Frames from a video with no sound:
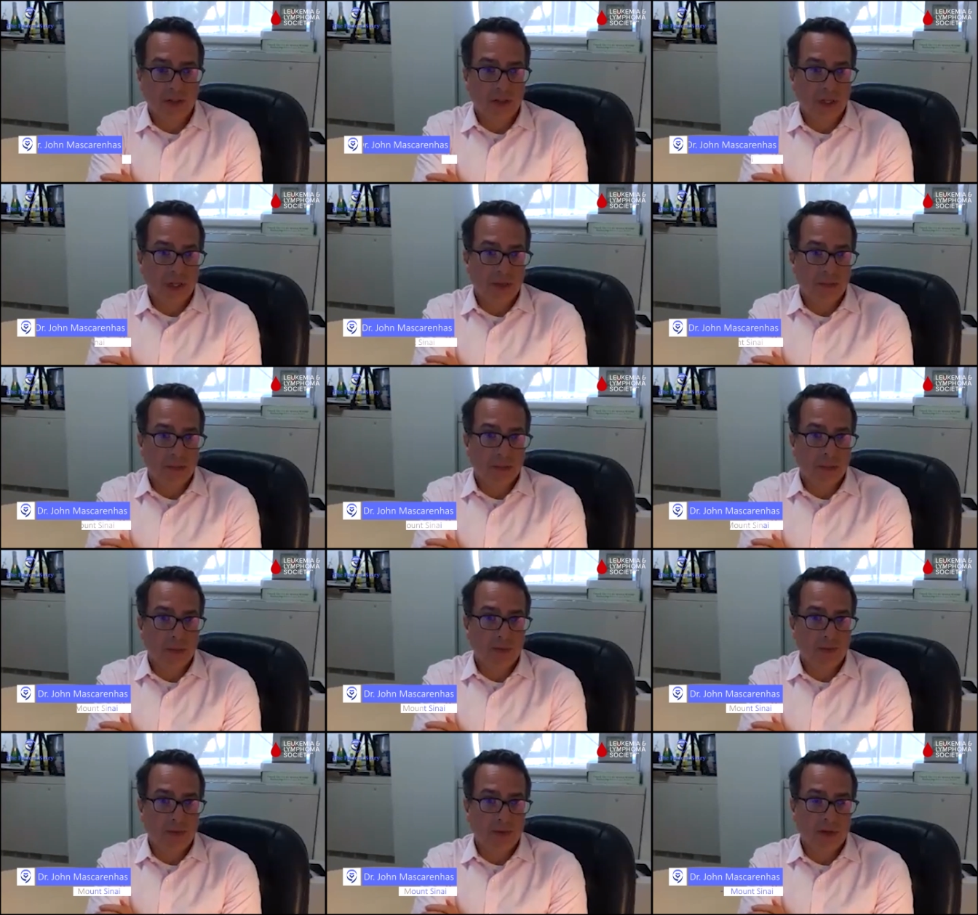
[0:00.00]
Jain
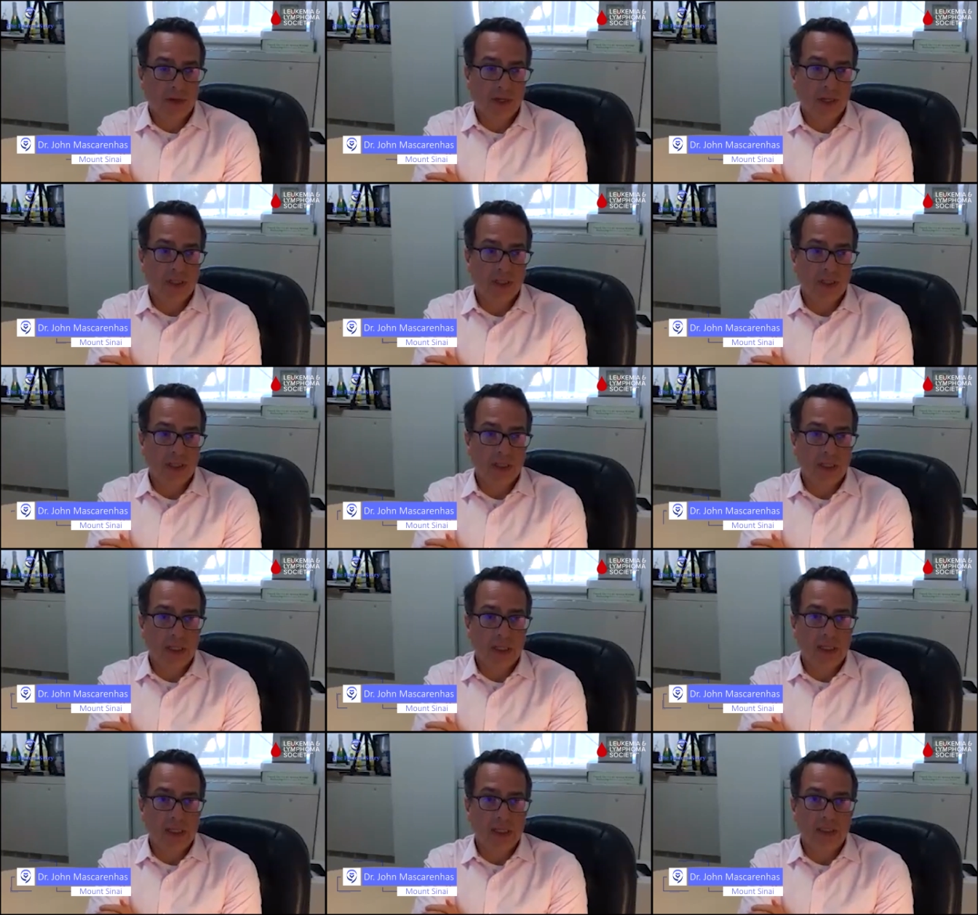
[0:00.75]
put very
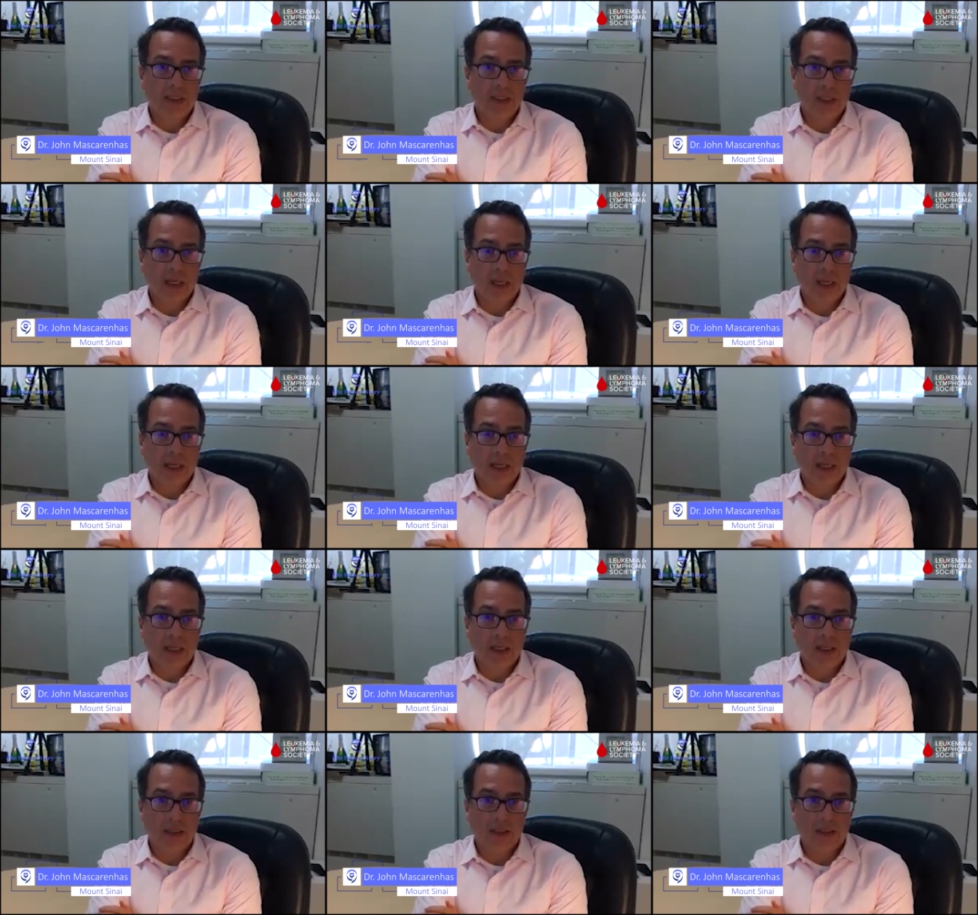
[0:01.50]
nicely, is
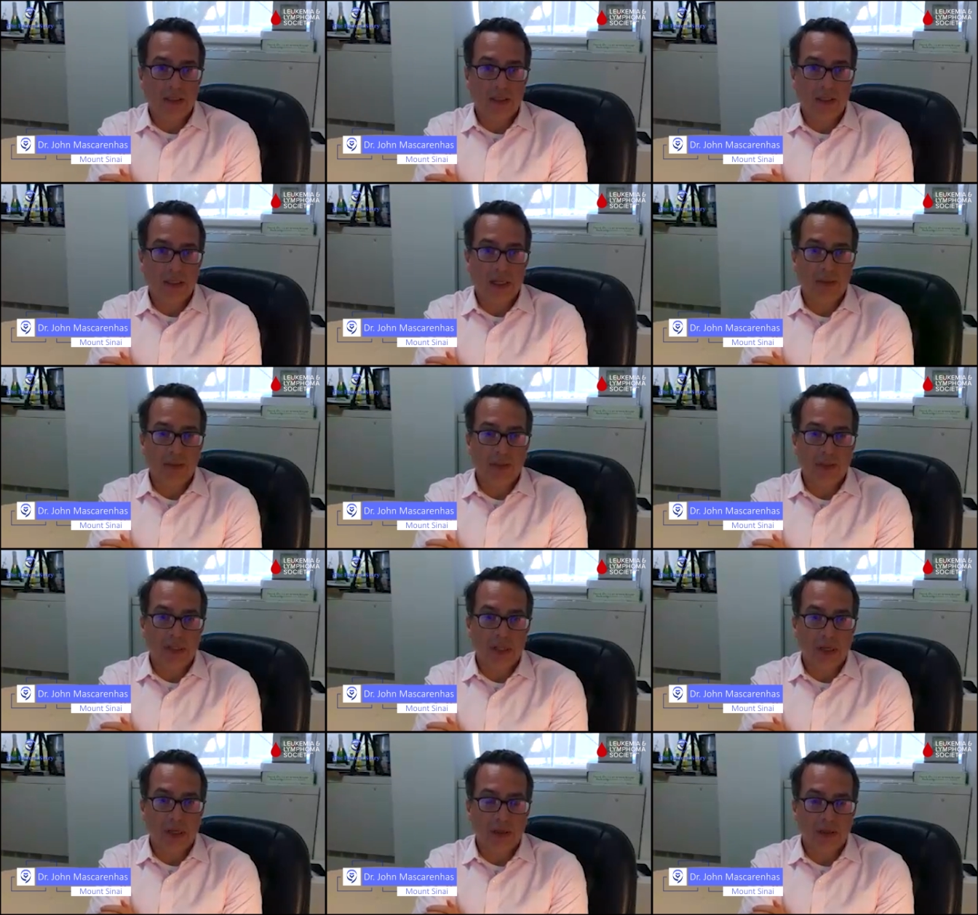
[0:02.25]
a stem
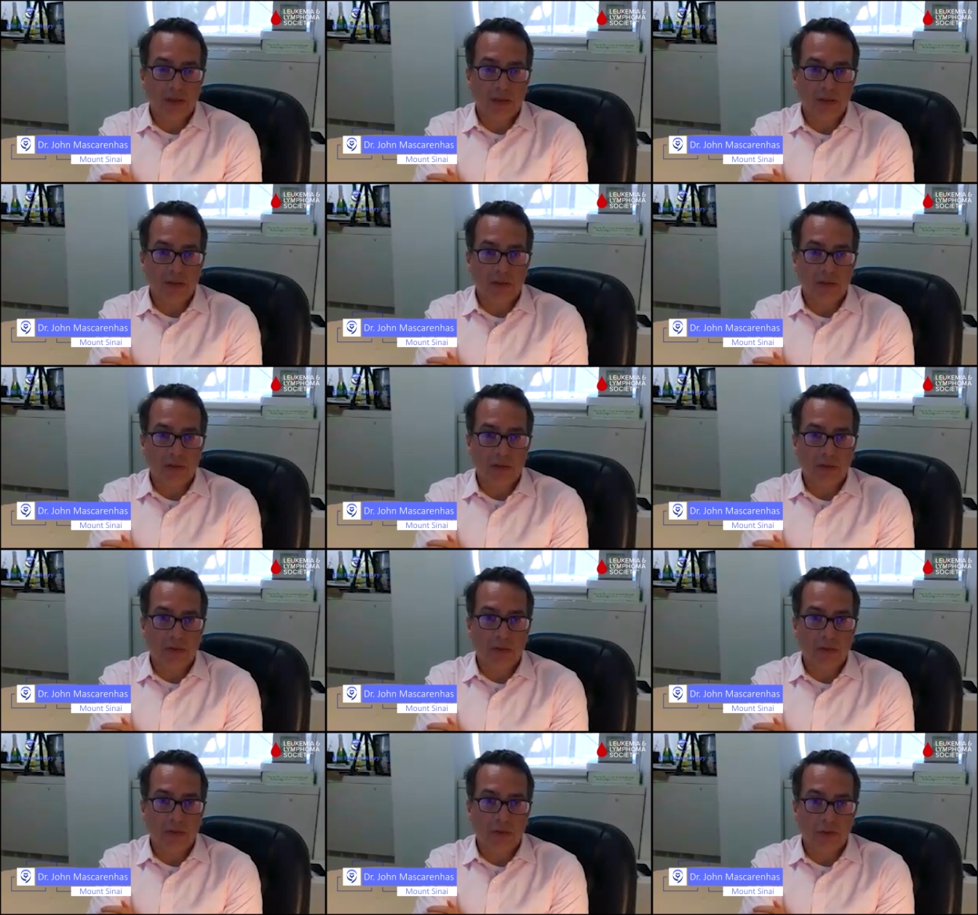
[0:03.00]
cell
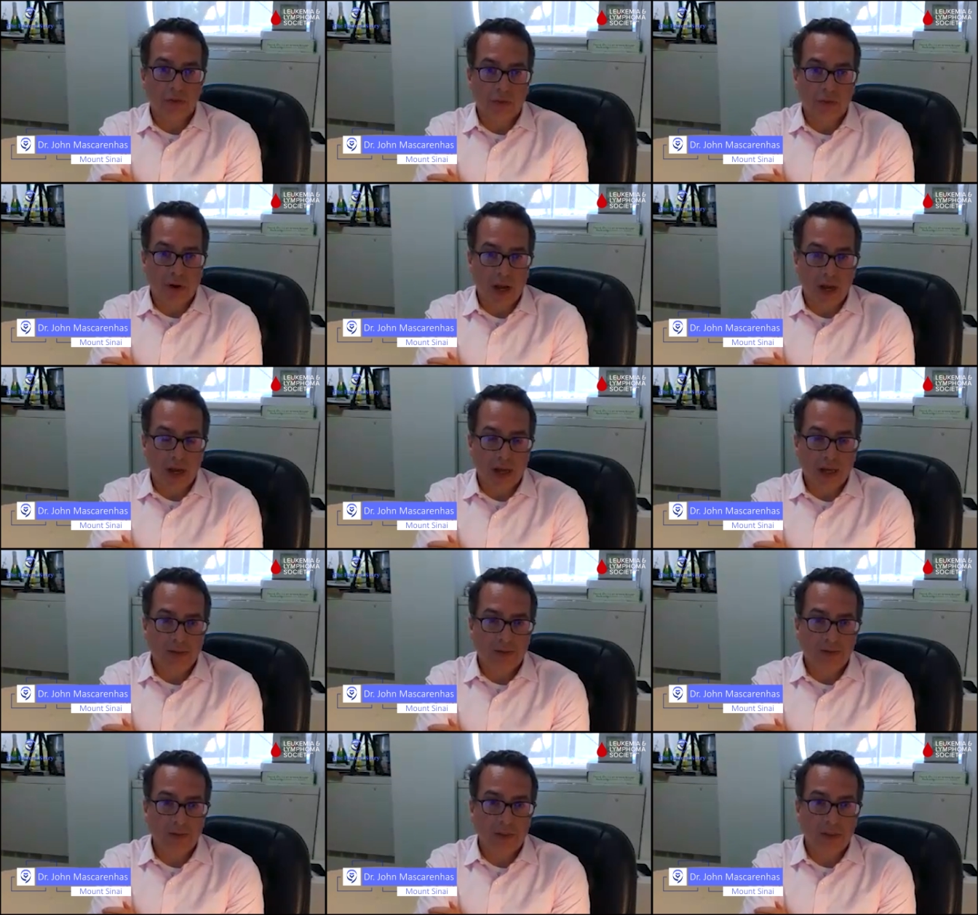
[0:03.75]

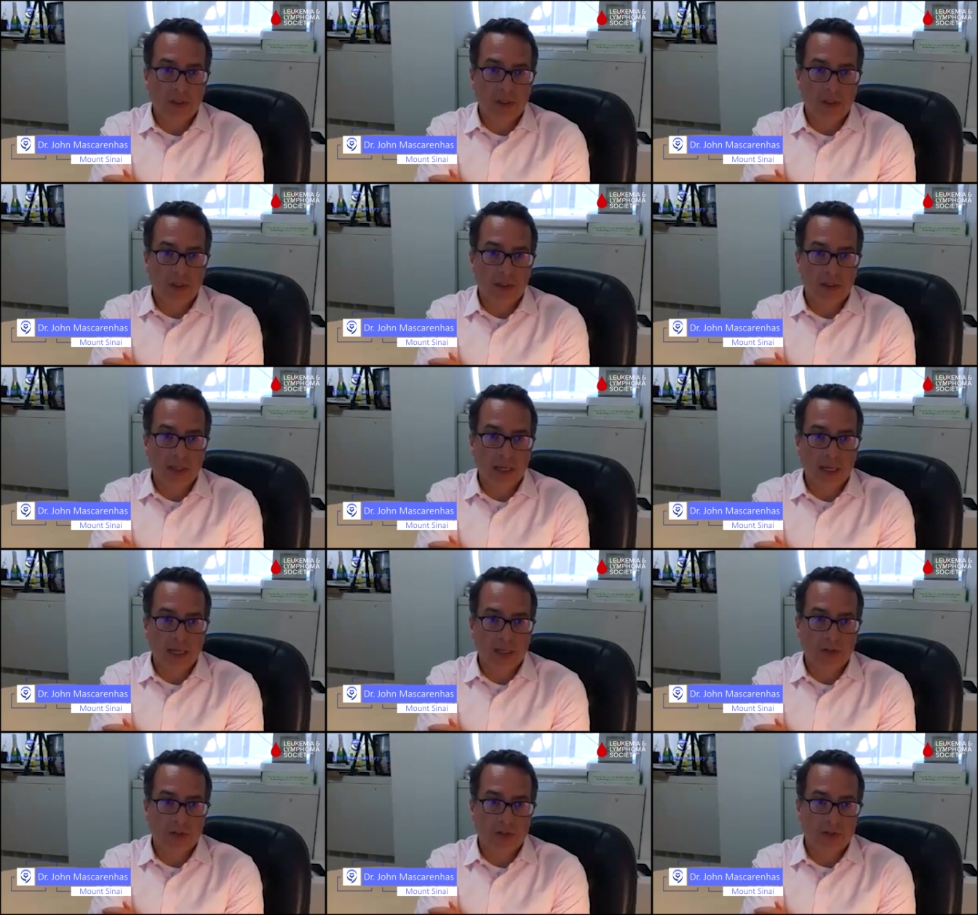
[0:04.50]
derived uh,
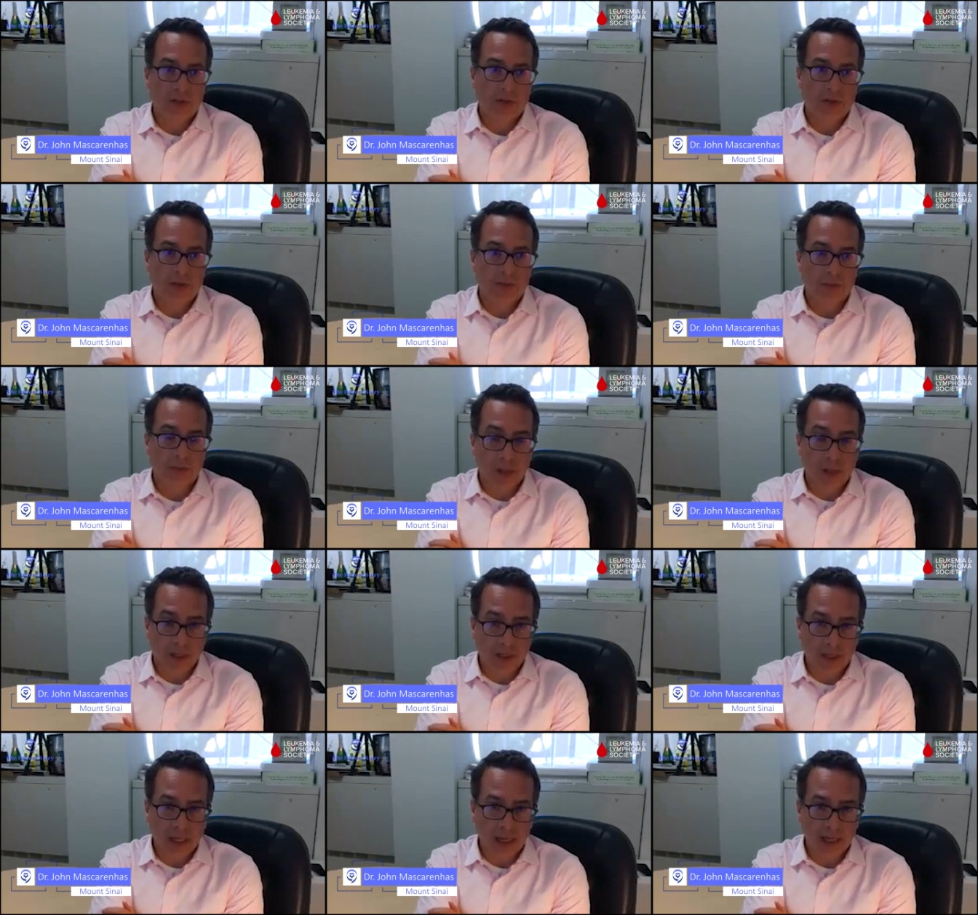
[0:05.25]
cancer,
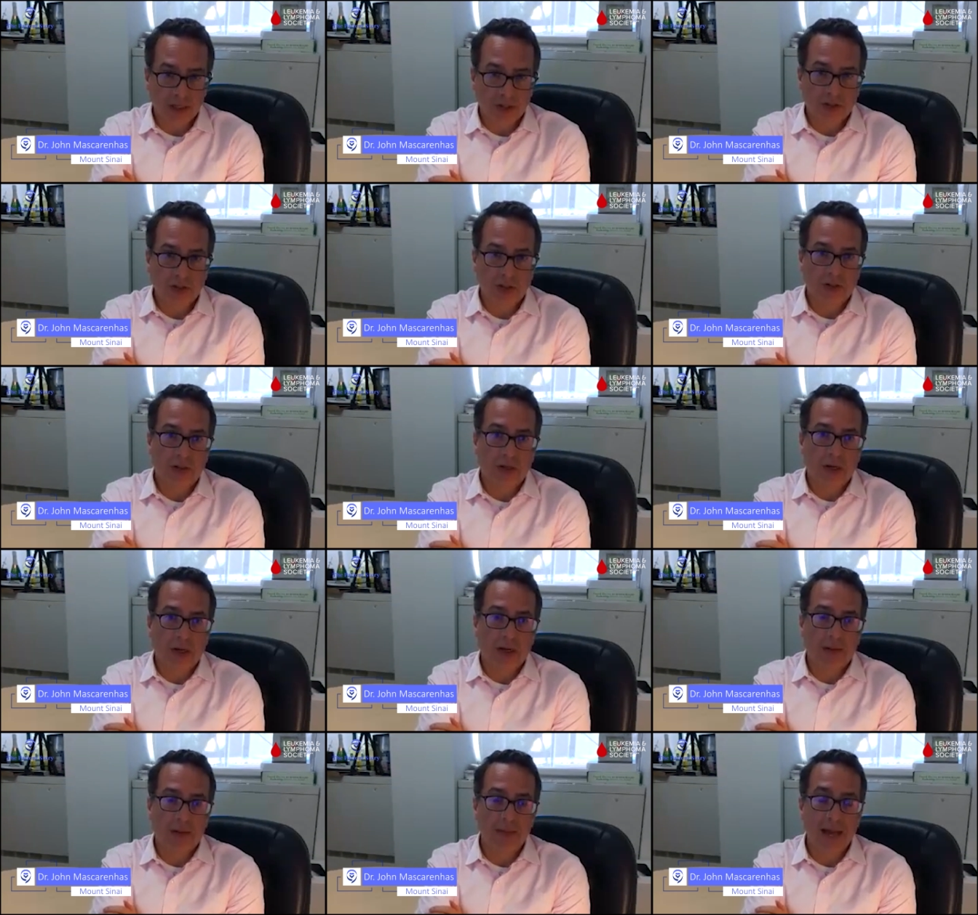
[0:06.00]
blood cancer,
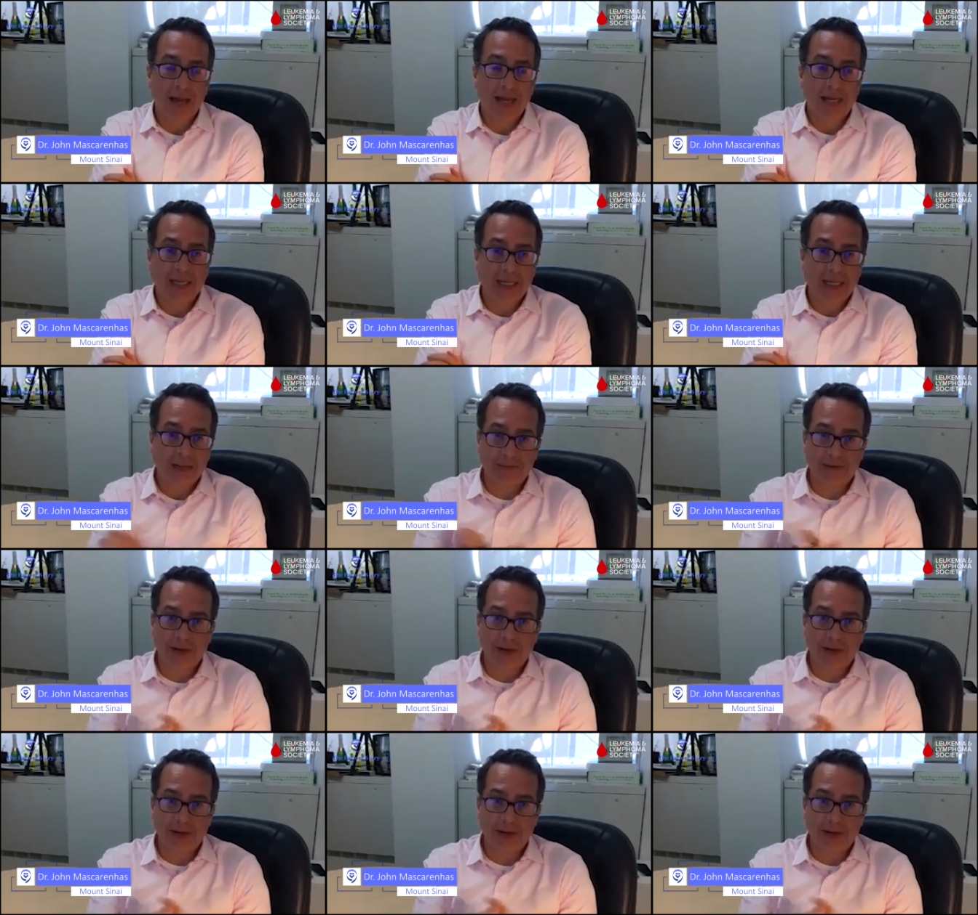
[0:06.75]
um, and it can